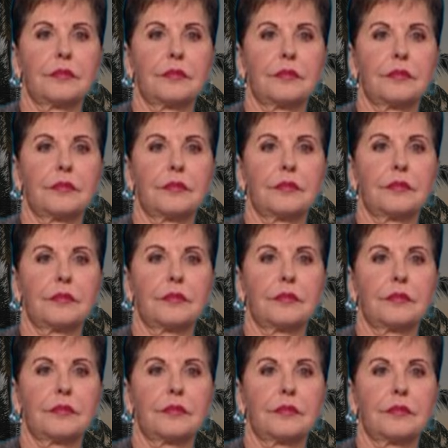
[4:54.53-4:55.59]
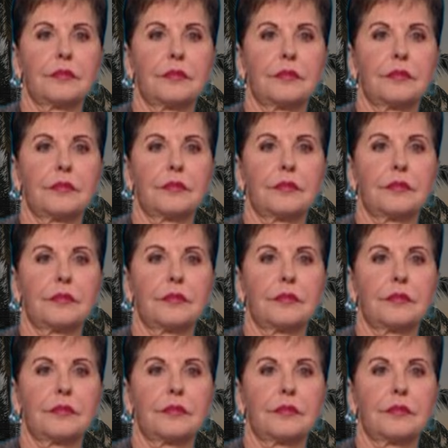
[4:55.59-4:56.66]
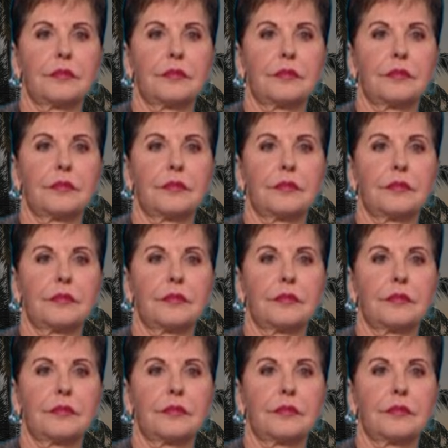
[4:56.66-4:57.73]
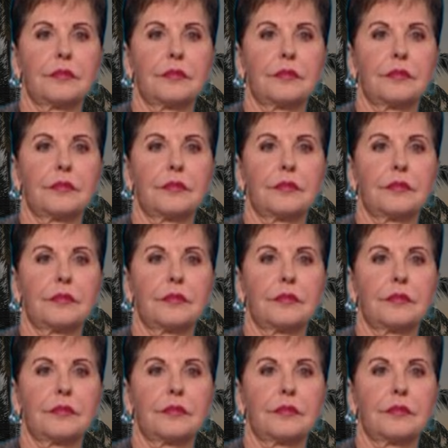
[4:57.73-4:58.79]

[no speech]